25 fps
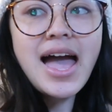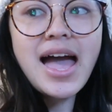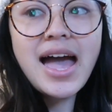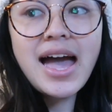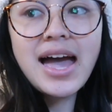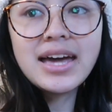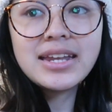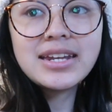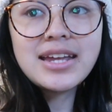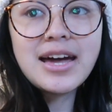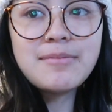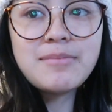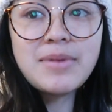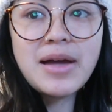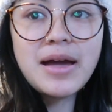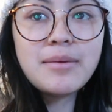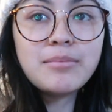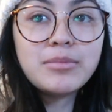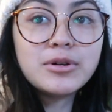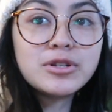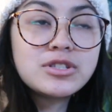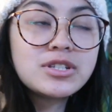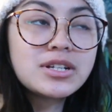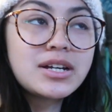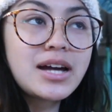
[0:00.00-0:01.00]
and I'm
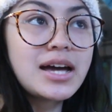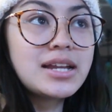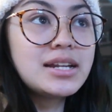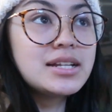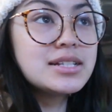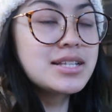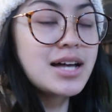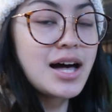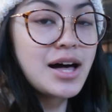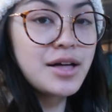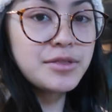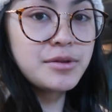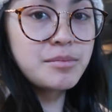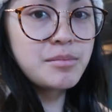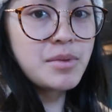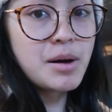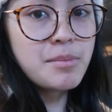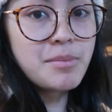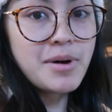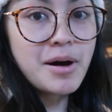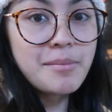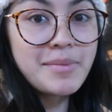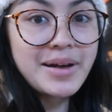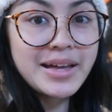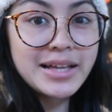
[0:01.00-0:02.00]
able to kind of tell them
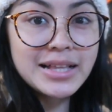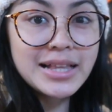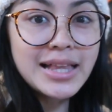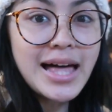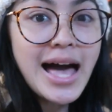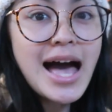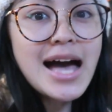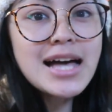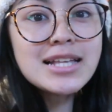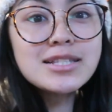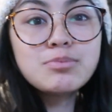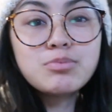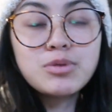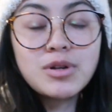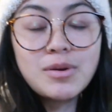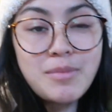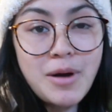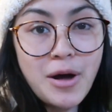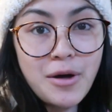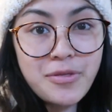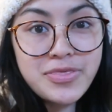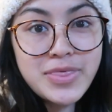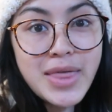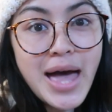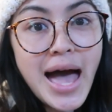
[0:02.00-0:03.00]
about my class,
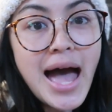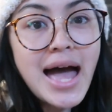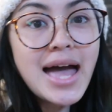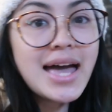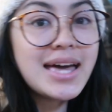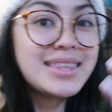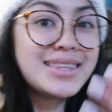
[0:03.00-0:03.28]
promote that,